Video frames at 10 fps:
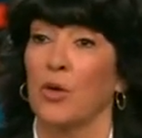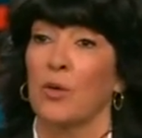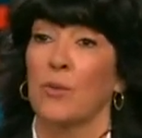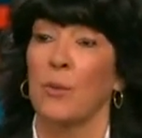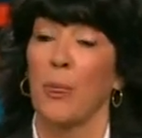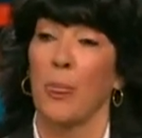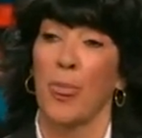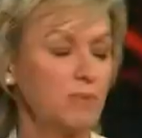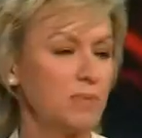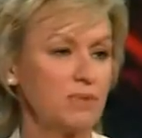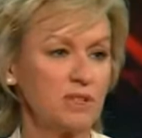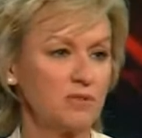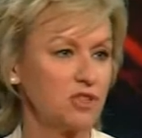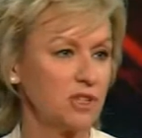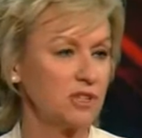Of course, I mean, newspapers
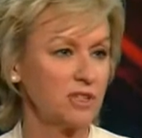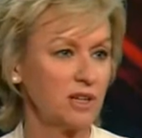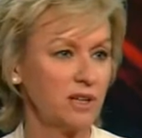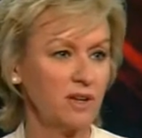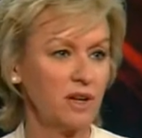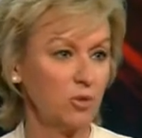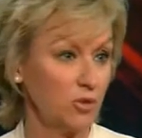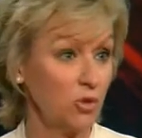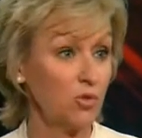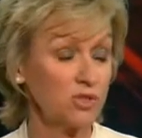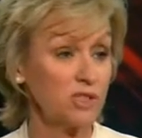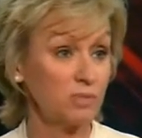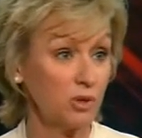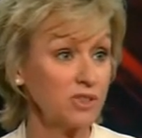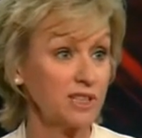have just, the horse has
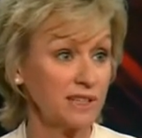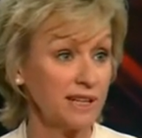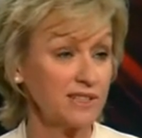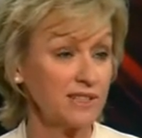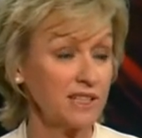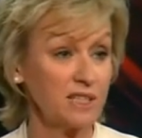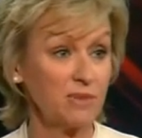bolted in that sense.